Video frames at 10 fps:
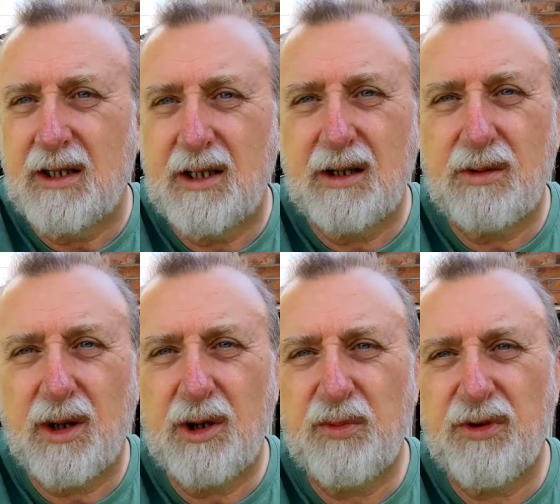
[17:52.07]
you know,
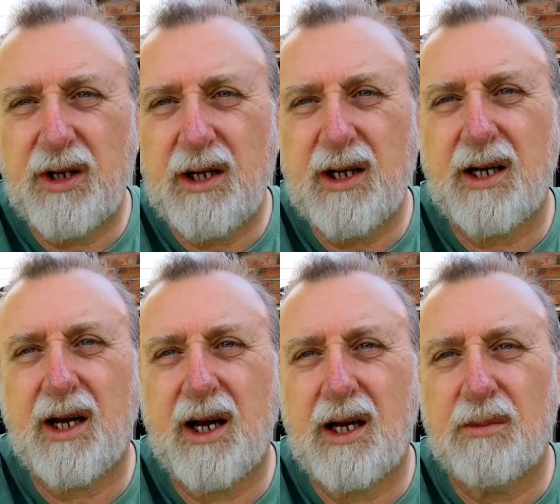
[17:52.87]
hopefully
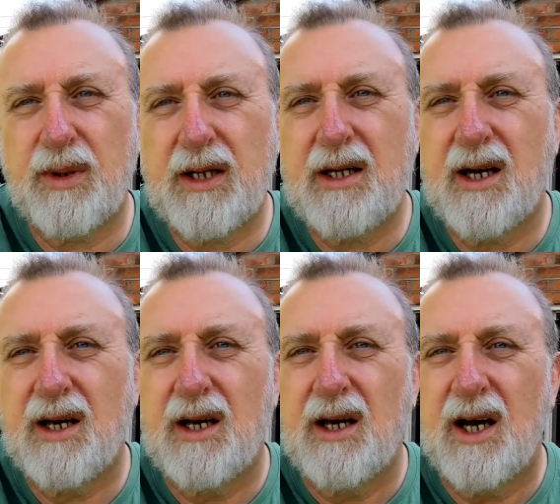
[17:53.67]
it'll be
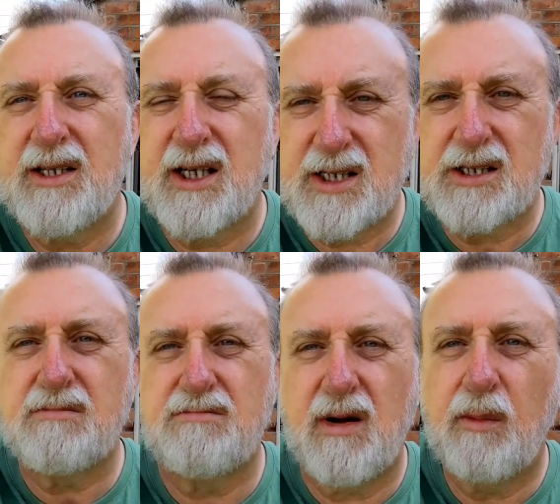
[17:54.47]
a
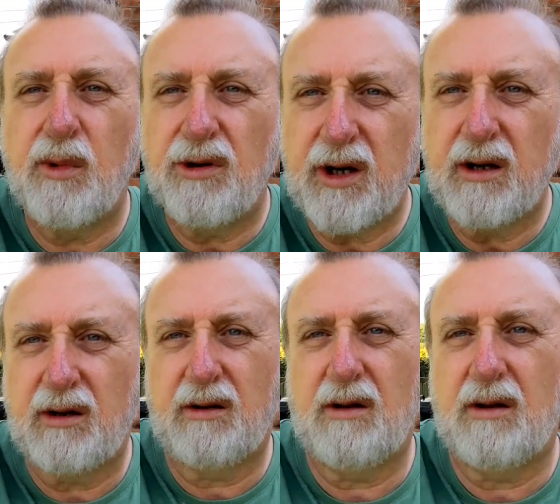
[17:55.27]
distant memory.
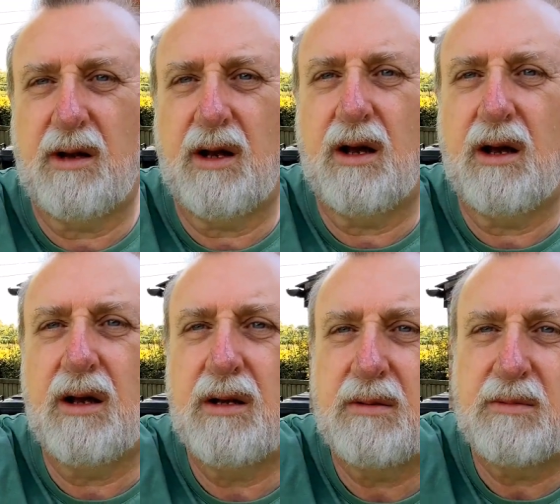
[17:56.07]

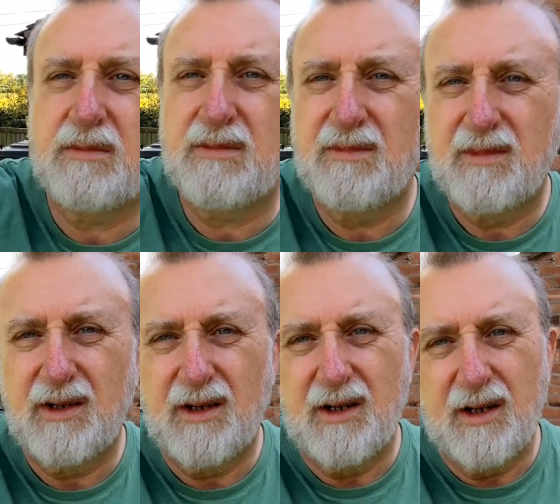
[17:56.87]
Um,
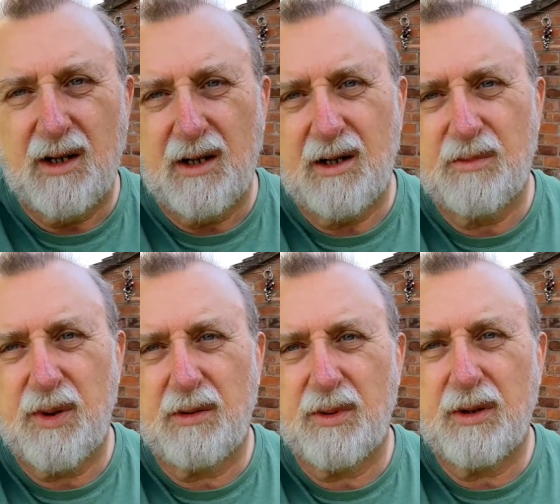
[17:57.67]
uh,
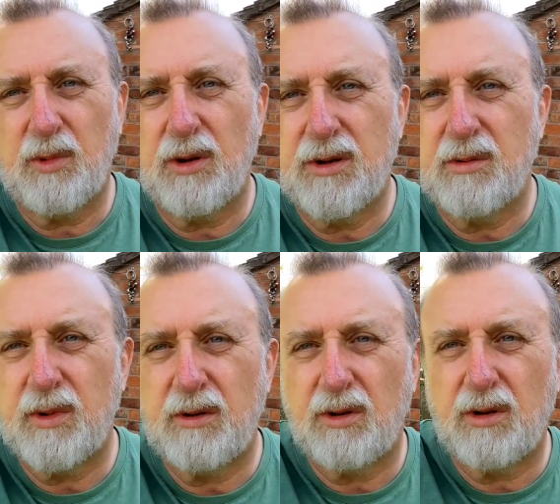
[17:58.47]
probably one that
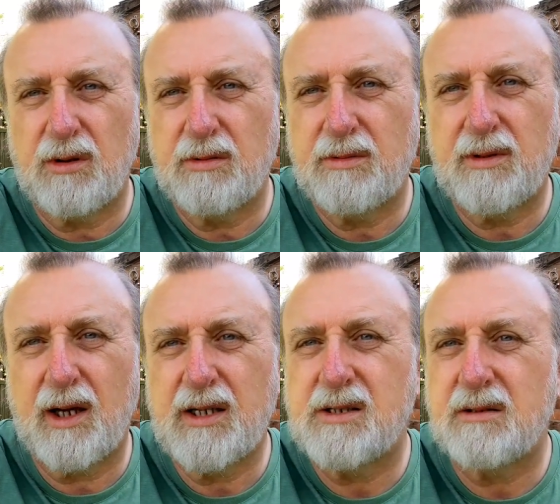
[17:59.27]
we'd all
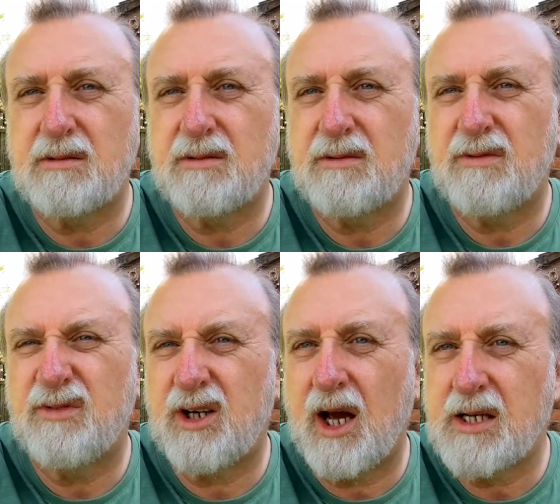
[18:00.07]
like to
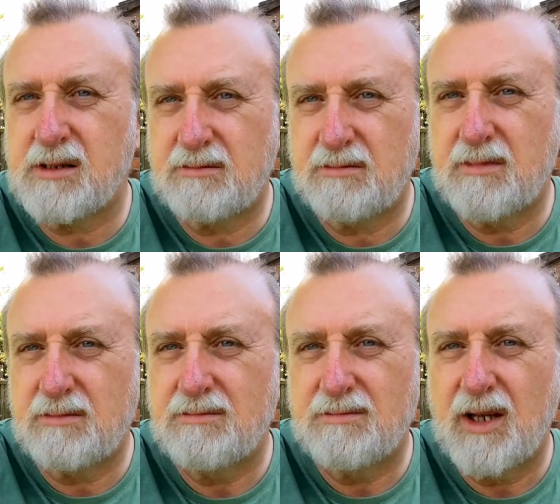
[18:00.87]
forget.
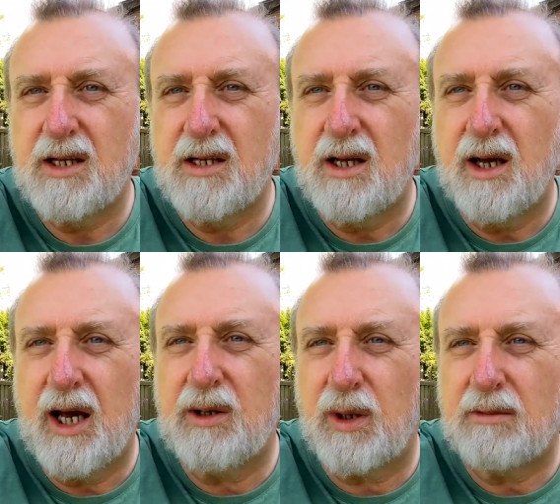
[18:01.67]

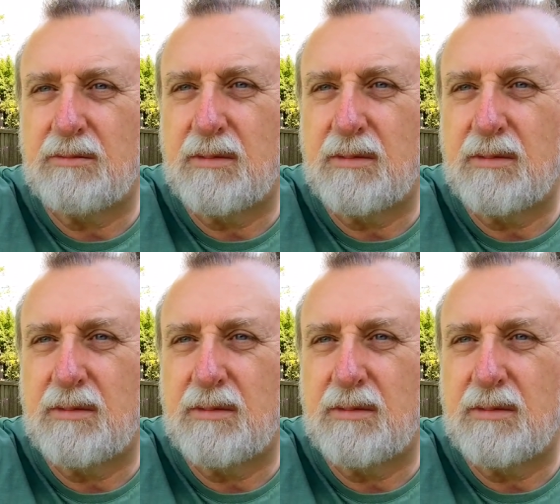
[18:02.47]
Anyway,